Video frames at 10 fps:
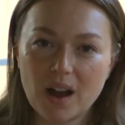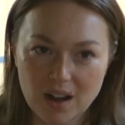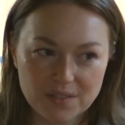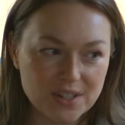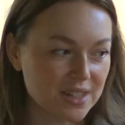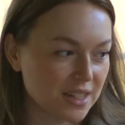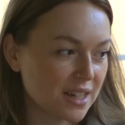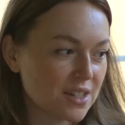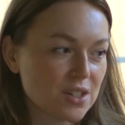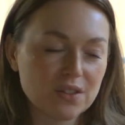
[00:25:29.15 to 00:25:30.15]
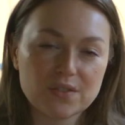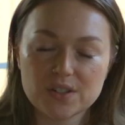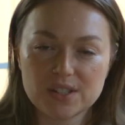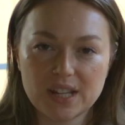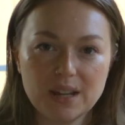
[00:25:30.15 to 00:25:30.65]
Obviously, it's good for
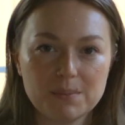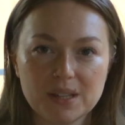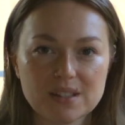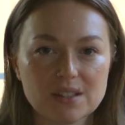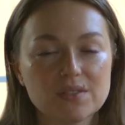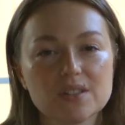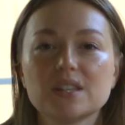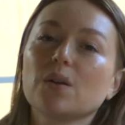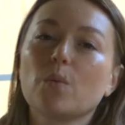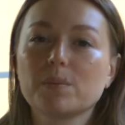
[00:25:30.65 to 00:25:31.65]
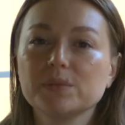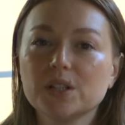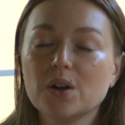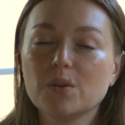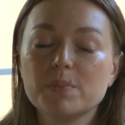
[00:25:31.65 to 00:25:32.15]
sight because it feels like a warm
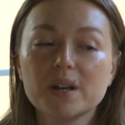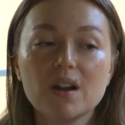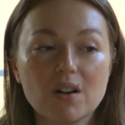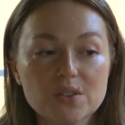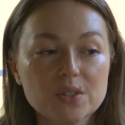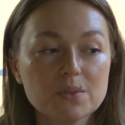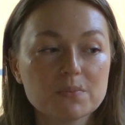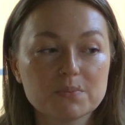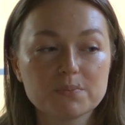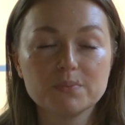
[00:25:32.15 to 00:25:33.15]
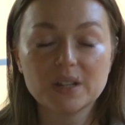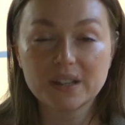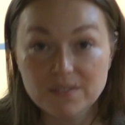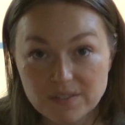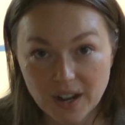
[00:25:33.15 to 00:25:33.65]
glow, but it also
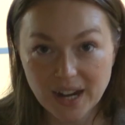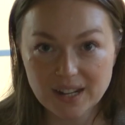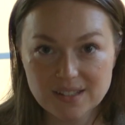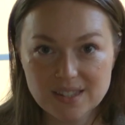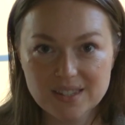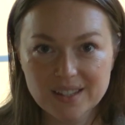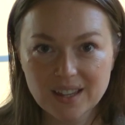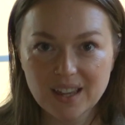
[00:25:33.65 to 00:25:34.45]
invites